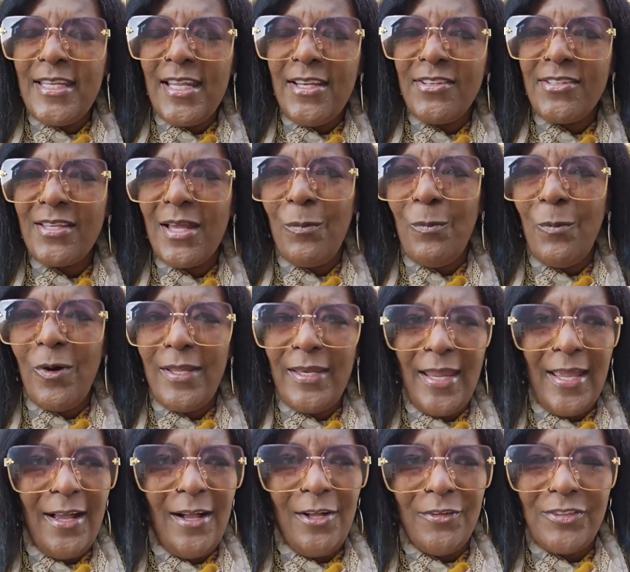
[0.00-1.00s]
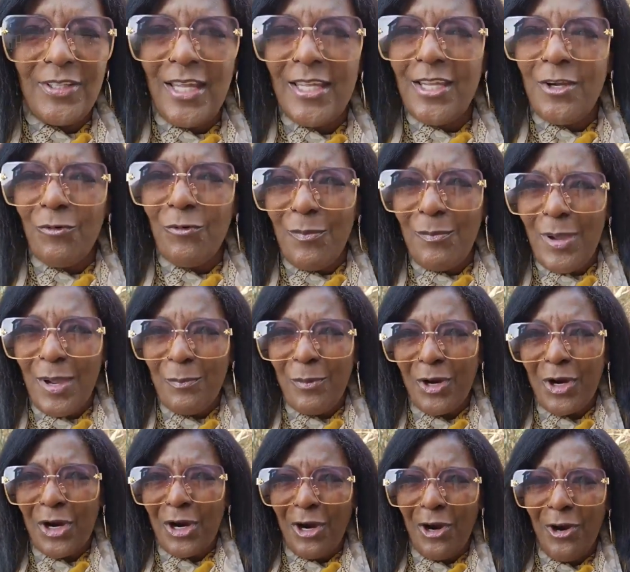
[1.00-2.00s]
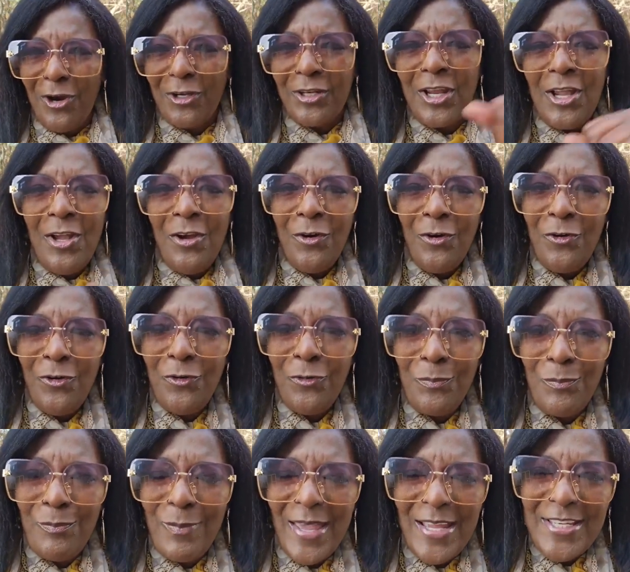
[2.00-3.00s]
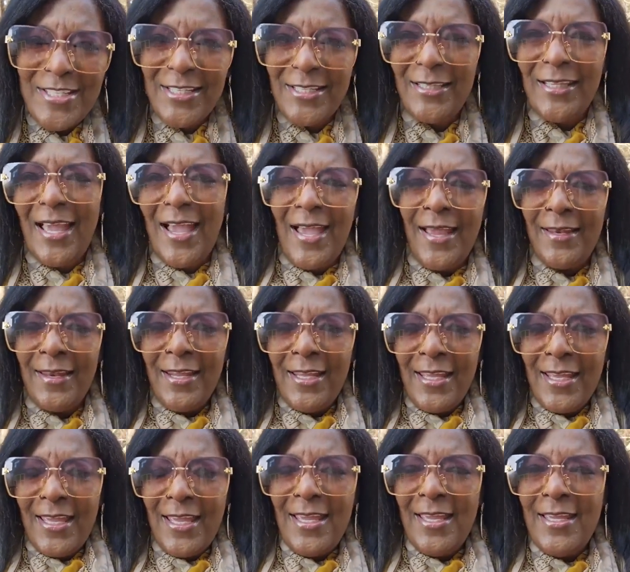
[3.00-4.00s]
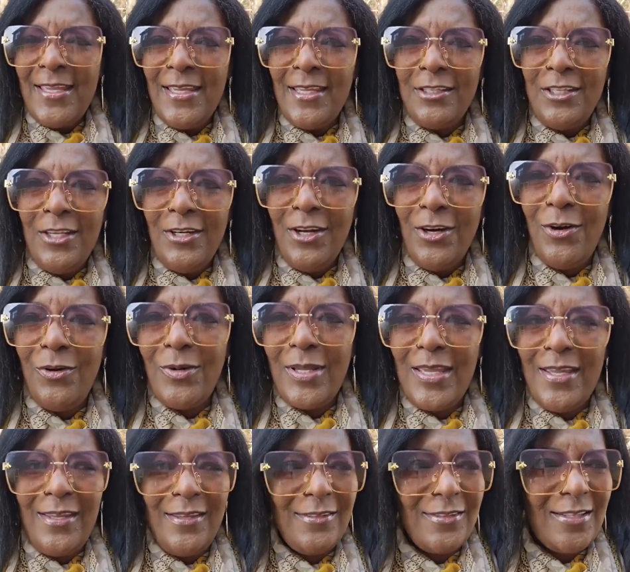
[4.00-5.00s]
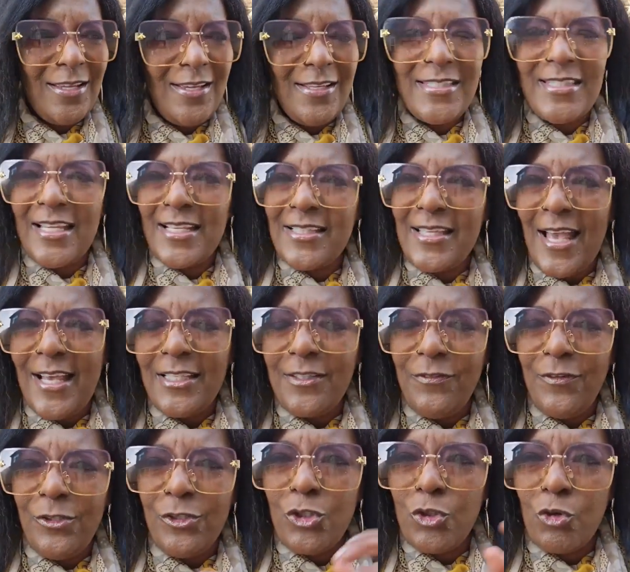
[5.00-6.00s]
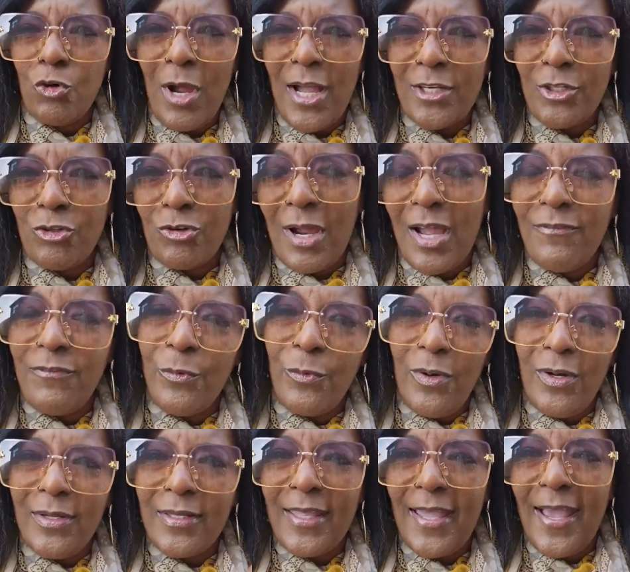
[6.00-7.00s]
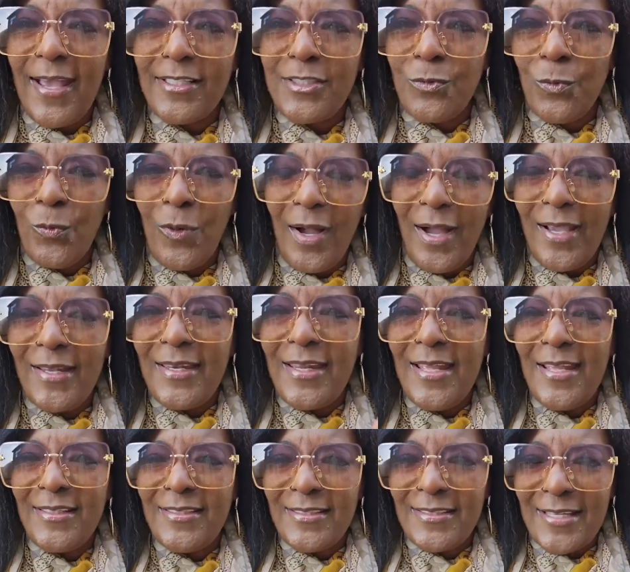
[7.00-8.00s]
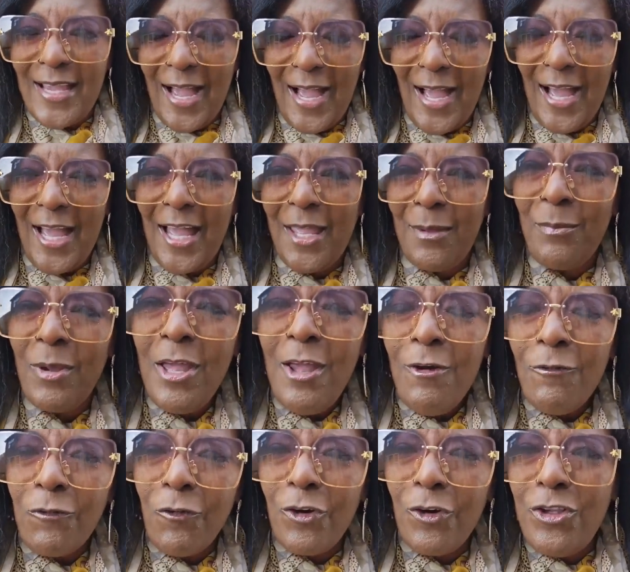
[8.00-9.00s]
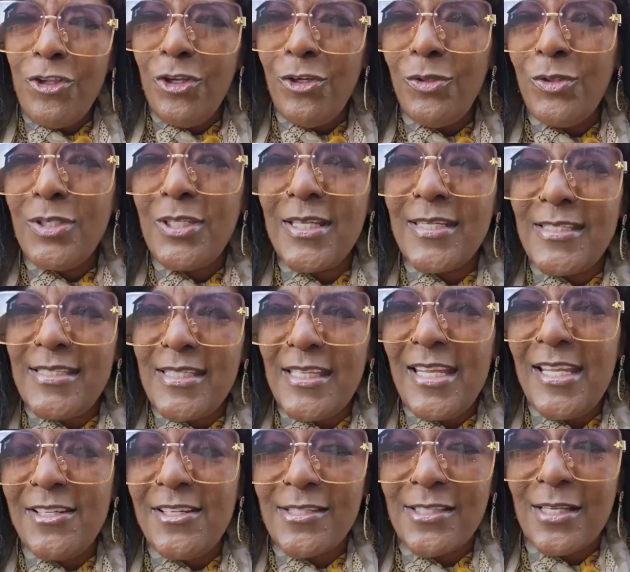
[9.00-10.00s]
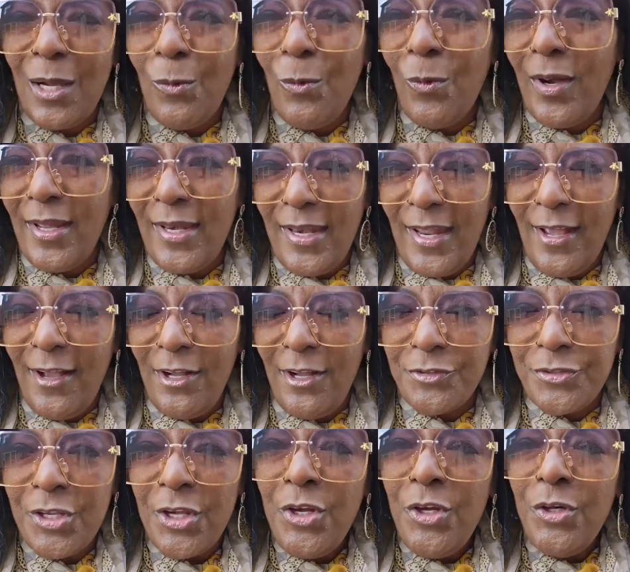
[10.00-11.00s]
someone else. I can remember Kurt, who mentioned that he's a successful truck driver. Well, guess what? It's time for you to teach someone else